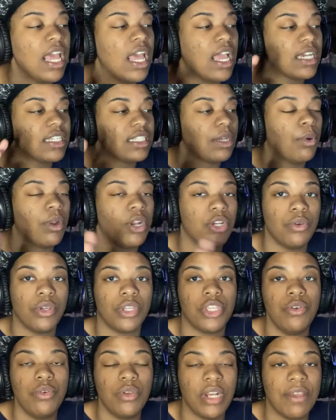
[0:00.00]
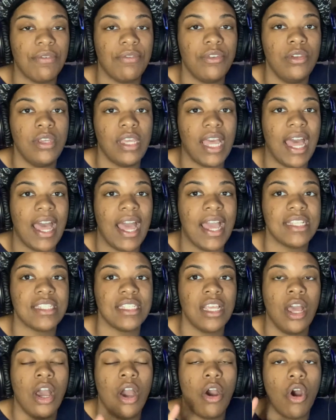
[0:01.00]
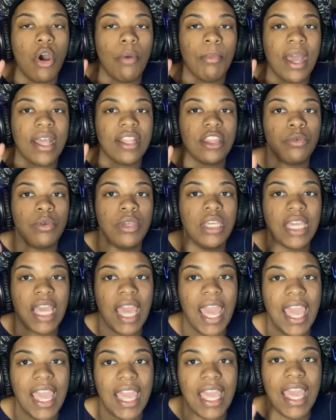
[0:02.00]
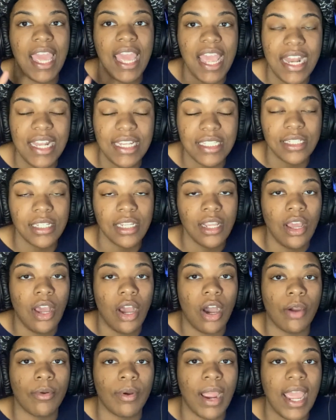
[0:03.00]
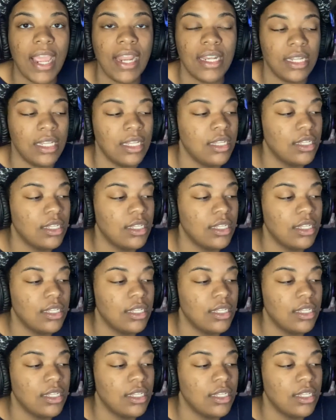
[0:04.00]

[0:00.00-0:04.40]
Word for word: because i want to do a Q&A for you guys on my 3k hit all right